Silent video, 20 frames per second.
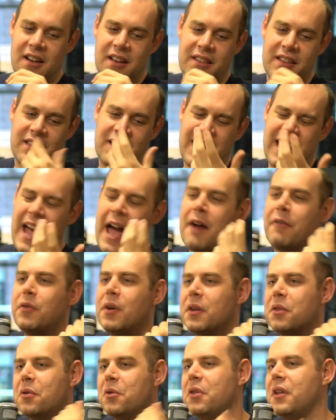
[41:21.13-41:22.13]
and then like
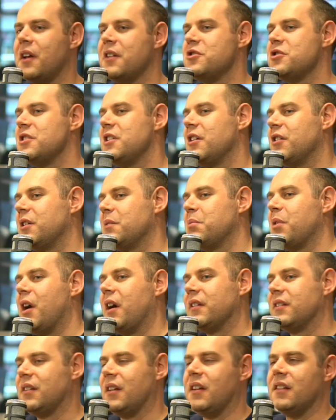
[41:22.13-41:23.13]
halfway through the engineering
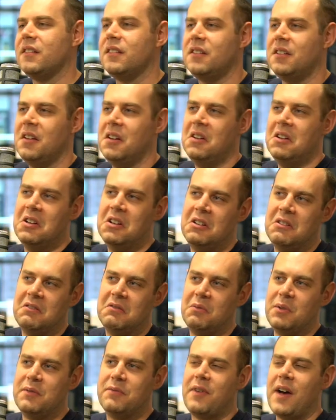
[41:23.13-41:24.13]
process,
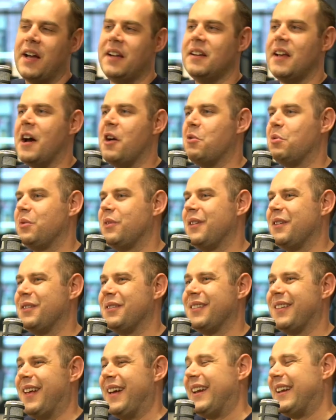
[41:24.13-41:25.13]
we find out
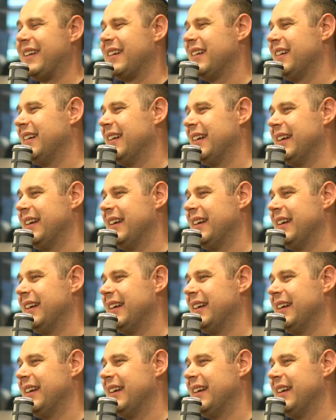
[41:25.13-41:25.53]
there's like